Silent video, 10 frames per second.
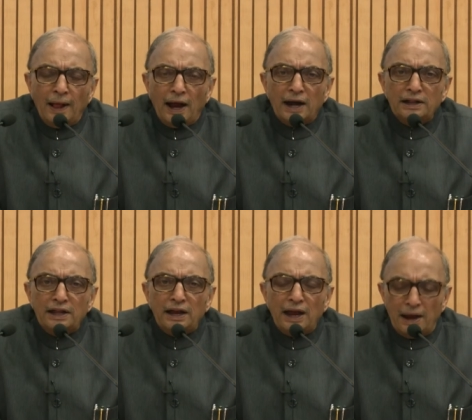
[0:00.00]
and
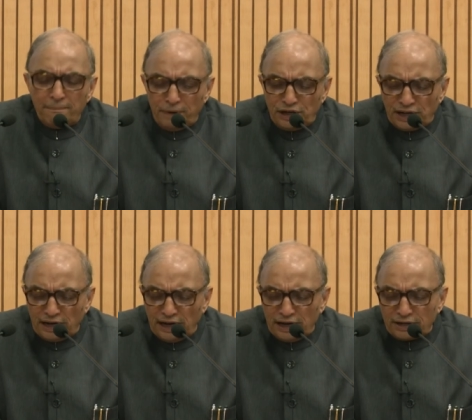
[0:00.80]
the
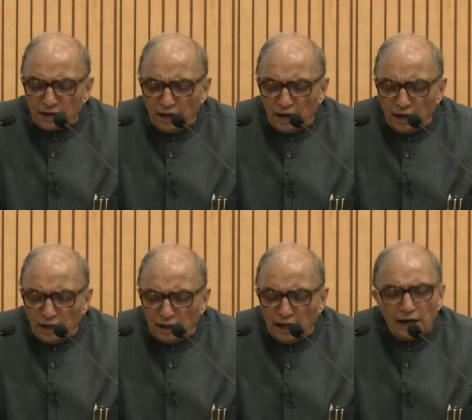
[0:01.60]
ambition is
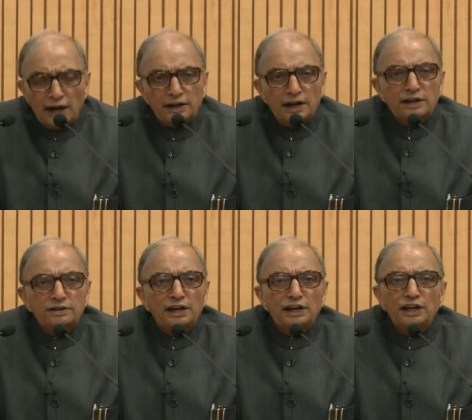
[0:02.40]
that at
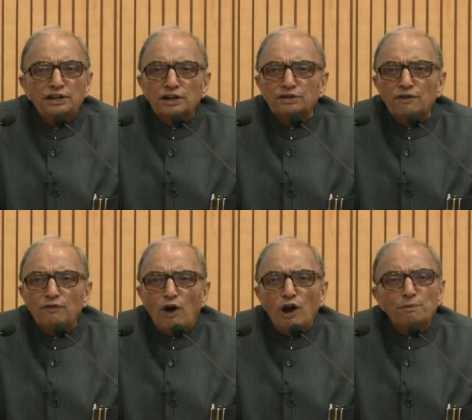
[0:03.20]
least the teachers of
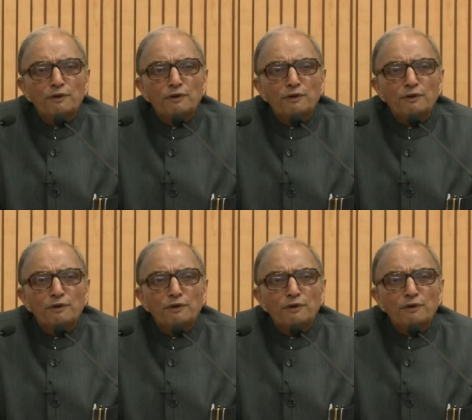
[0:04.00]
all